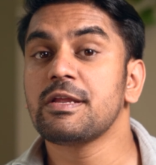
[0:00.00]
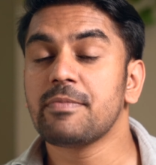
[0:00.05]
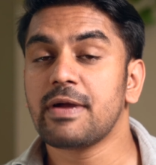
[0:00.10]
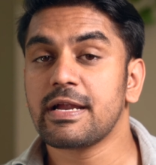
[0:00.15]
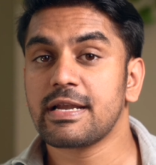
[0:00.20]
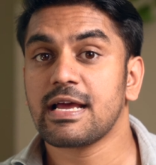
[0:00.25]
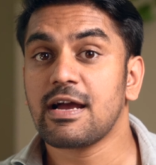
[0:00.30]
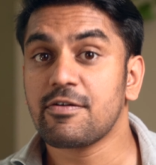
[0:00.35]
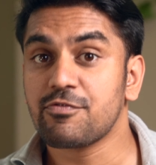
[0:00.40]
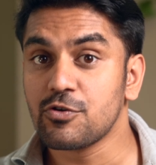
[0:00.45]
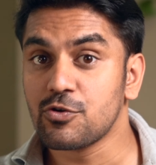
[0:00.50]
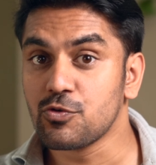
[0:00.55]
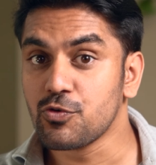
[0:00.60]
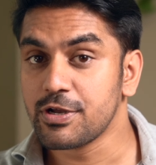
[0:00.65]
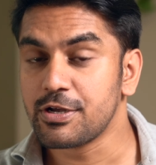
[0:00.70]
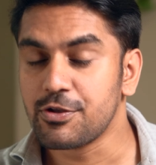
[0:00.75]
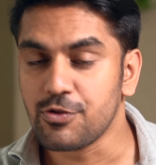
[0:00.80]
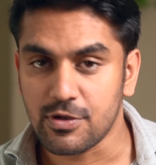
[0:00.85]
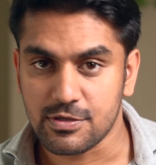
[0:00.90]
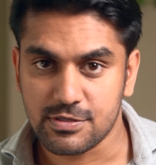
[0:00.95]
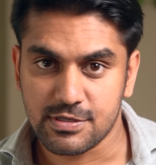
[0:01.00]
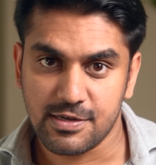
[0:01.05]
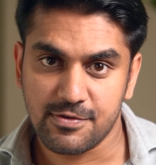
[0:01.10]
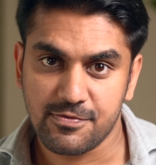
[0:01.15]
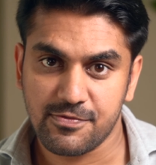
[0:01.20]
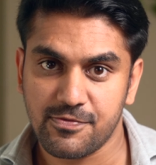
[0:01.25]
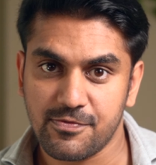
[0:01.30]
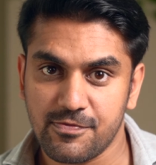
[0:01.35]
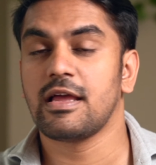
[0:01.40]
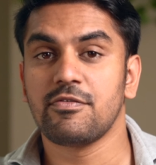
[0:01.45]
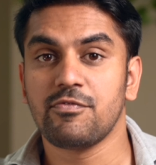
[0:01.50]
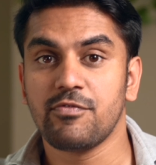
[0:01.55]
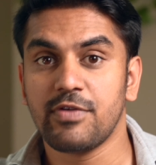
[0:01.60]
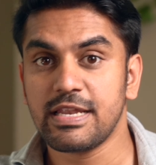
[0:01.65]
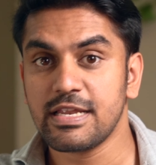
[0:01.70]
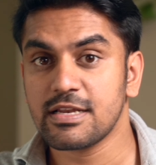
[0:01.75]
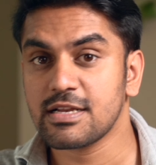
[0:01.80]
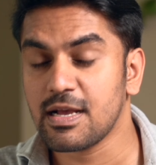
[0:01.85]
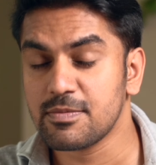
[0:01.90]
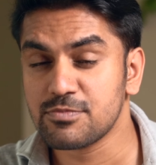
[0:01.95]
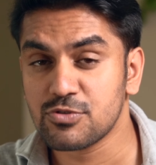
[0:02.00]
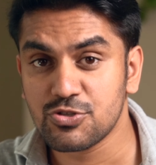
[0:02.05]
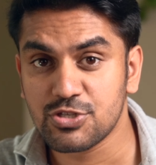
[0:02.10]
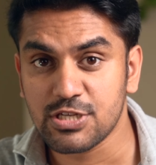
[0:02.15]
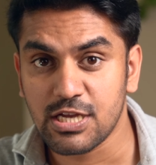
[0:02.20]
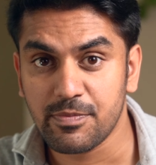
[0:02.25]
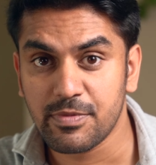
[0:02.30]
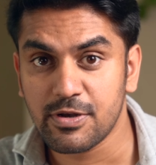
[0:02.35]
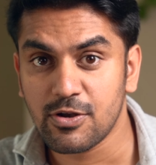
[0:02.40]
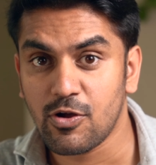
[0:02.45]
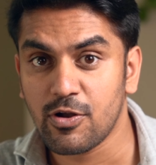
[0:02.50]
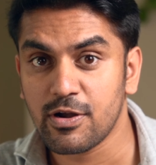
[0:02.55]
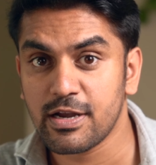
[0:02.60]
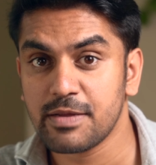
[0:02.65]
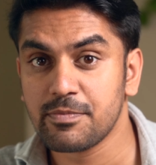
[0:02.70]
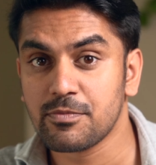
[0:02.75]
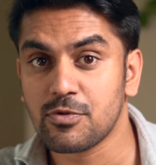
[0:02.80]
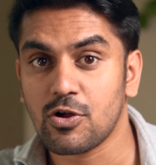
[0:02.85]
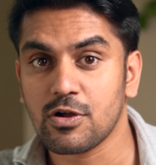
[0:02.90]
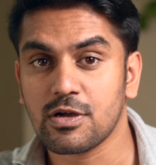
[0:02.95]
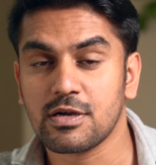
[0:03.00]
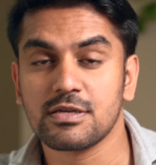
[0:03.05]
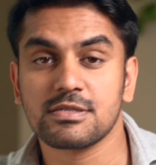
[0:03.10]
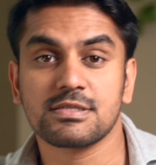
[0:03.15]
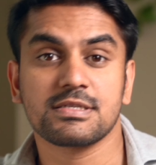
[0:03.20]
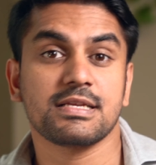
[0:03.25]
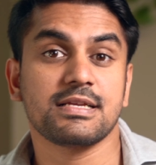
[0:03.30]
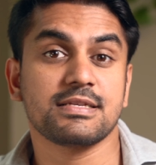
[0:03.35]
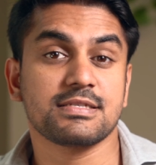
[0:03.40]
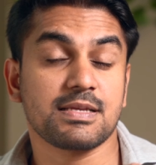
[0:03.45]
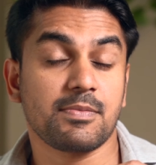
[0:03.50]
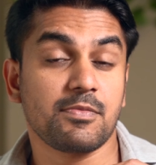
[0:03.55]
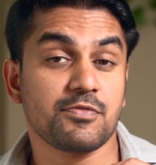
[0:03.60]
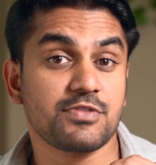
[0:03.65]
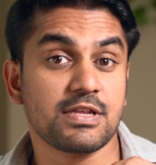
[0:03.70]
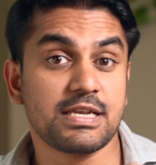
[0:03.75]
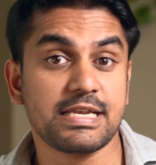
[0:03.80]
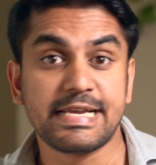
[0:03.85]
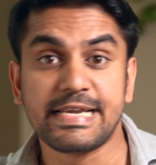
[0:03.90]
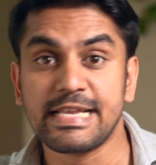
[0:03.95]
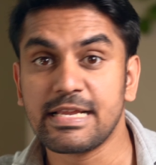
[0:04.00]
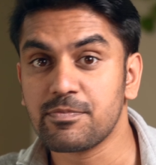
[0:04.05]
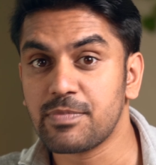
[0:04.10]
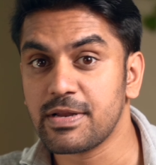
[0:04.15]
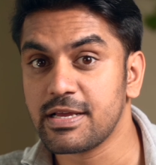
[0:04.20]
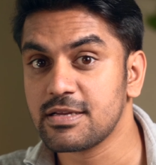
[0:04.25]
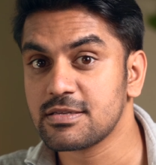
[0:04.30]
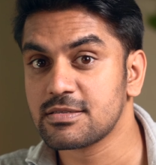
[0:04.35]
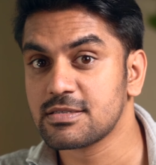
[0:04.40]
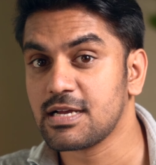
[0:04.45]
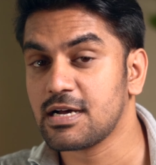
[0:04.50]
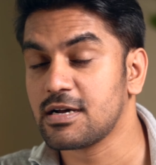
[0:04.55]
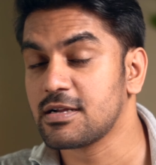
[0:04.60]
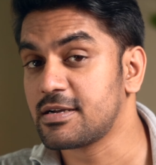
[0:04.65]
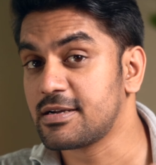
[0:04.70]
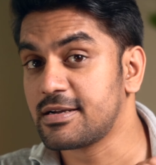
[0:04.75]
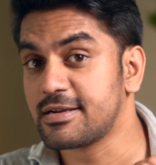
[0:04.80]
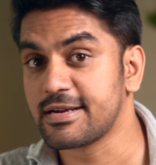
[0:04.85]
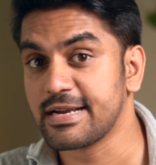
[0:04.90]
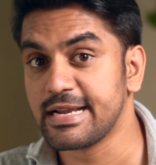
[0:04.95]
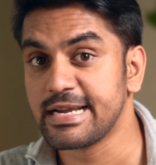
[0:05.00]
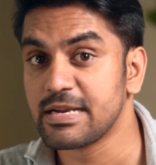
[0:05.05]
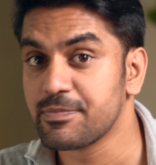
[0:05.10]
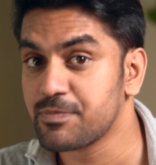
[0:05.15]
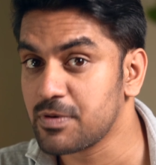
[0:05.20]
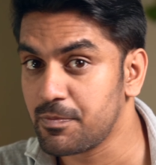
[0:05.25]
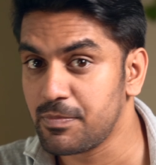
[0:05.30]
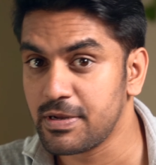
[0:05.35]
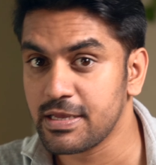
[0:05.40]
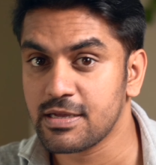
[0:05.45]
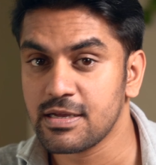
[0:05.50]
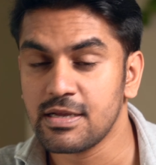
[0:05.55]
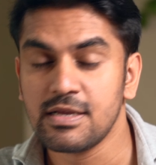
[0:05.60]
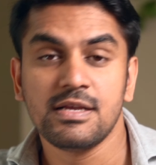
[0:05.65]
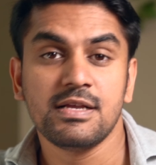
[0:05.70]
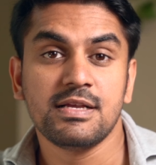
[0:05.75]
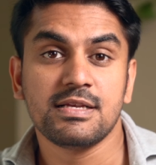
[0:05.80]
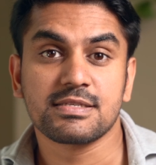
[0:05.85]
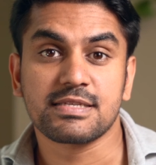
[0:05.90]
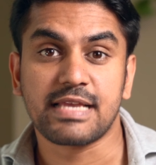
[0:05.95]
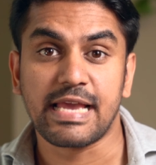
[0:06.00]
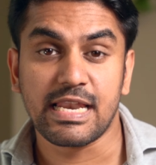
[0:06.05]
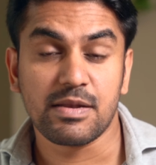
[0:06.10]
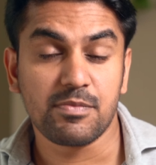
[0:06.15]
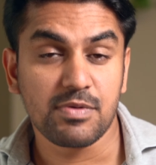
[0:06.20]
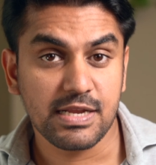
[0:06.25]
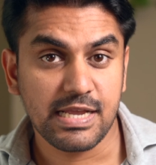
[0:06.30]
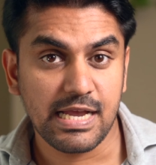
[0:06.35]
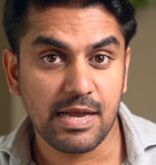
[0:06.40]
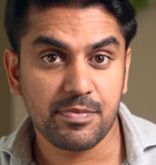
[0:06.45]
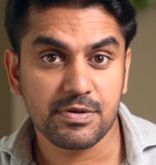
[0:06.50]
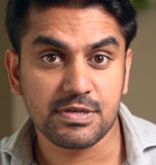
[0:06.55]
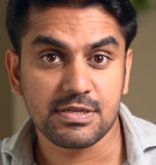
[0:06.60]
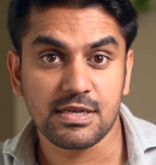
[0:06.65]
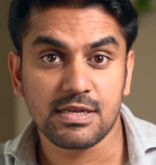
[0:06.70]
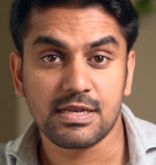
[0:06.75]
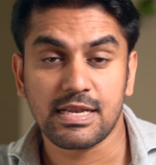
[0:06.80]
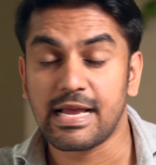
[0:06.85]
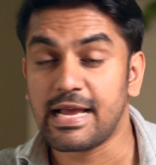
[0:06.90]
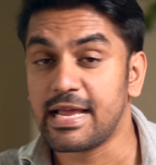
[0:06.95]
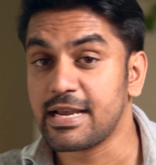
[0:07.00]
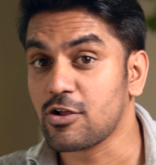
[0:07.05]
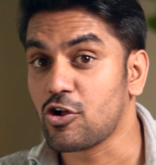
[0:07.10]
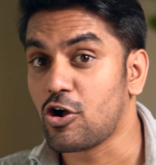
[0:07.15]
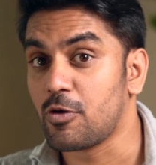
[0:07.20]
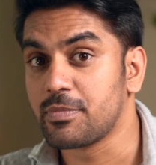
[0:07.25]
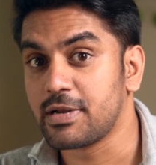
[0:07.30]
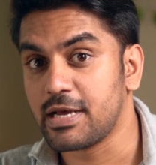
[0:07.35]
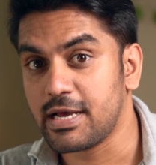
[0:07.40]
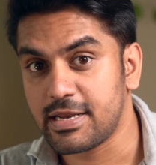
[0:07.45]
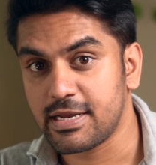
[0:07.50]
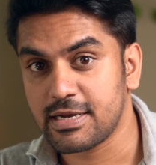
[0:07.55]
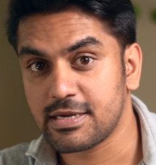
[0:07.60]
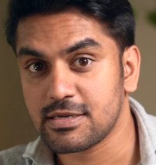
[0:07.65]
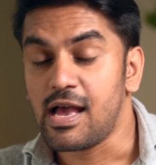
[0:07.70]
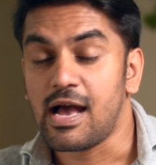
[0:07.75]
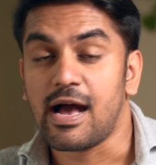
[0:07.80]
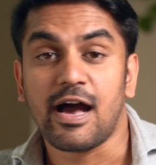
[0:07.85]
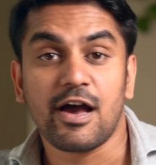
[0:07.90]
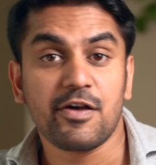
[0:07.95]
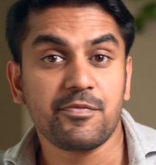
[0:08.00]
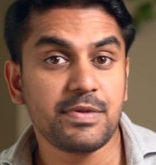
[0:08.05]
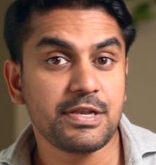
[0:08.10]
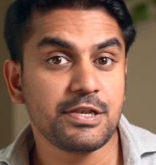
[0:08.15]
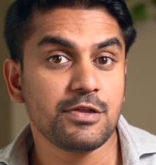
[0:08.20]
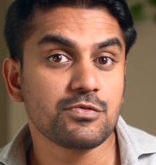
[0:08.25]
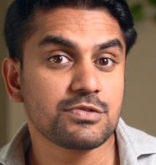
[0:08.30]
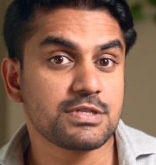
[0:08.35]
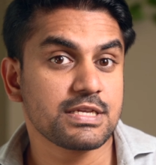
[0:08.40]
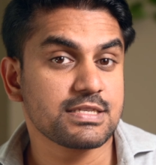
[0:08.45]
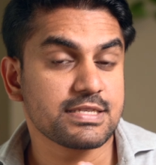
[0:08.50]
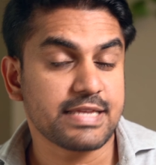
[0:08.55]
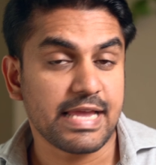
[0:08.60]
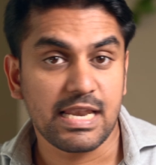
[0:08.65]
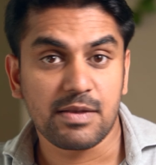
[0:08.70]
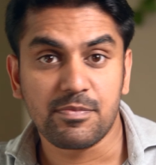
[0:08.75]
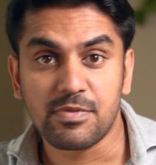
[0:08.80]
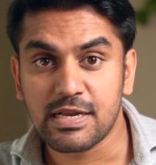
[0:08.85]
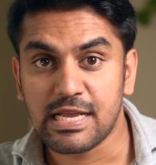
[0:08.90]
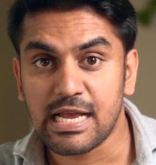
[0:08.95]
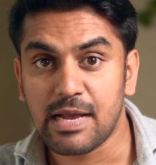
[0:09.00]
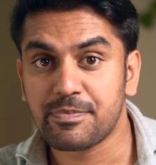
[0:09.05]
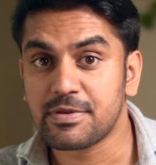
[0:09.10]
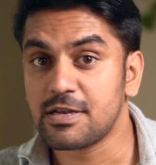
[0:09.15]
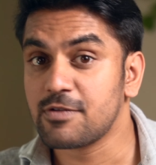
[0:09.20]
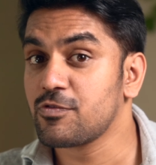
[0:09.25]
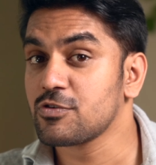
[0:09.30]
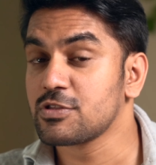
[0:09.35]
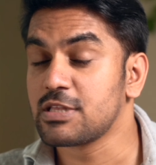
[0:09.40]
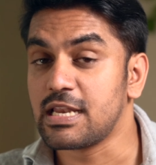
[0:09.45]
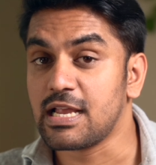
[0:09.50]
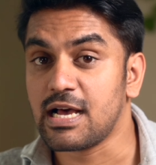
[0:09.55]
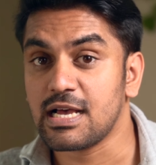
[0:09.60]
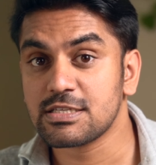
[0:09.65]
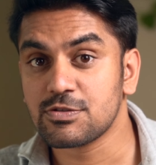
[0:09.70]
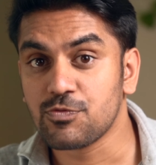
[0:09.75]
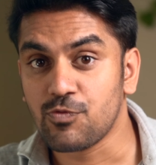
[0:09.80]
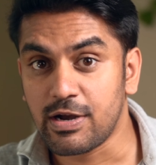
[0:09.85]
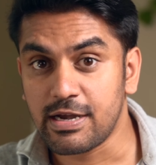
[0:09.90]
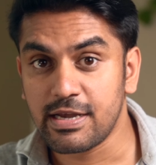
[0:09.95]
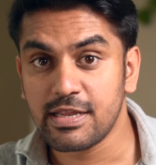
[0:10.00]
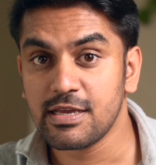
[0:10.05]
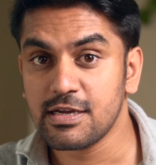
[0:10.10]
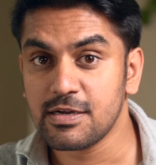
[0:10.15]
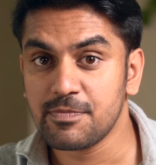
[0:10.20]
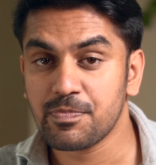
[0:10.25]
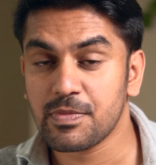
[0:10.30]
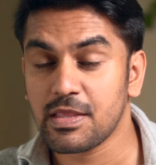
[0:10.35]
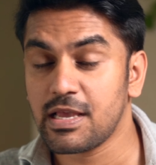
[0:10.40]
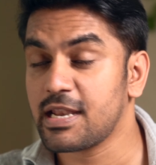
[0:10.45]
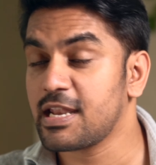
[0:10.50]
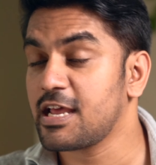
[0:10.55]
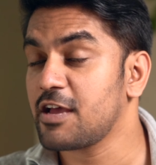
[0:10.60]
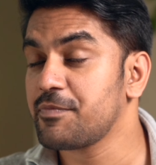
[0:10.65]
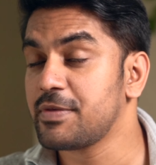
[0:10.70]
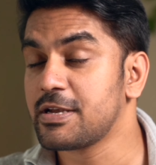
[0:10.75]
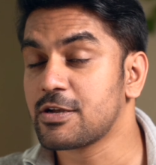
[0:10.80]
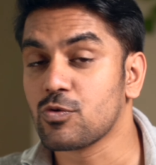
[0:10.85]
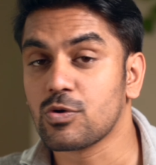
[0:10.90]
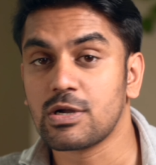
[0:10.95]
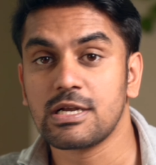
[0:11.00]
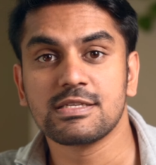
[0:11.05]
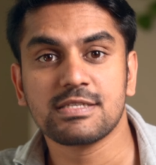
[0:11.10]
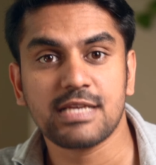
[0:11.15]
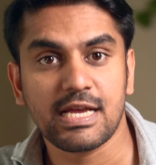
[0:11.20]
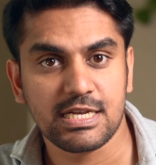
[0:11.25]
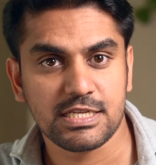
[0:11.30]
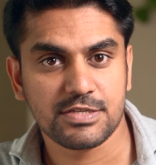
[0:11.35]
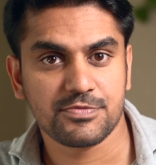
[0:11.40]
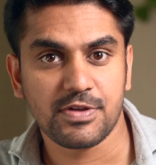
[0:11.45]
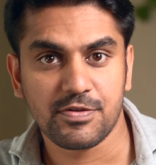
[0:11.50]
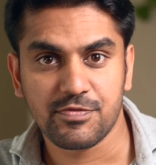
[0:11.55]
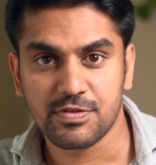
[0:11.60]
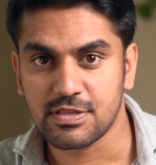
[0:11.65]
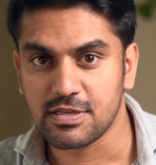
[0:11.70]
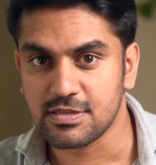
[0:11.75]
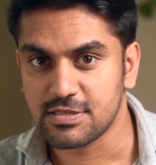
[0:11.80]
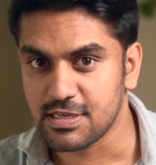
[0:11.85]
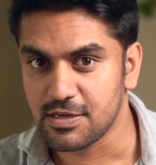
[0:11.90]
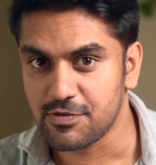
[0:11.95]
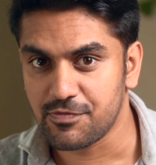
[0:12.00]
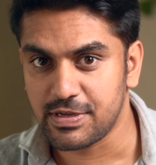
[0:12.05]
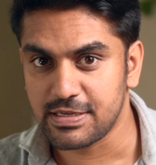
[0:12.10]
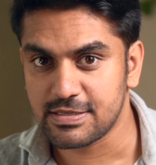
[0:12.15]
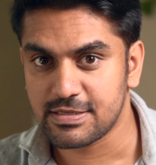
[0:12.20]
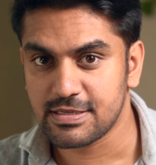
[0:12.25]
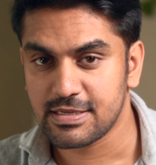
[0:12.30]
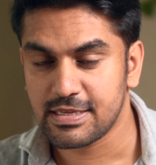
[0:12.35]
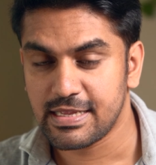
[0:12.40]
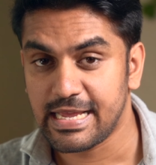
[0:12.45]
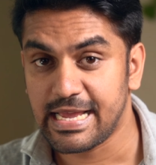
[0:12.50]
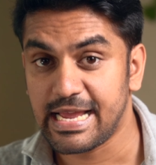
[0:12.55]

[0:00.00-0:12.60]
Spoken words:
might have to do it yourself. And when it comes to German online brokers, some of the leading players are Trade Republic, Scalable Capital, and Comdirect. I've been using Scalable Capital for the last 1 year and I've been totally satisfied with their service.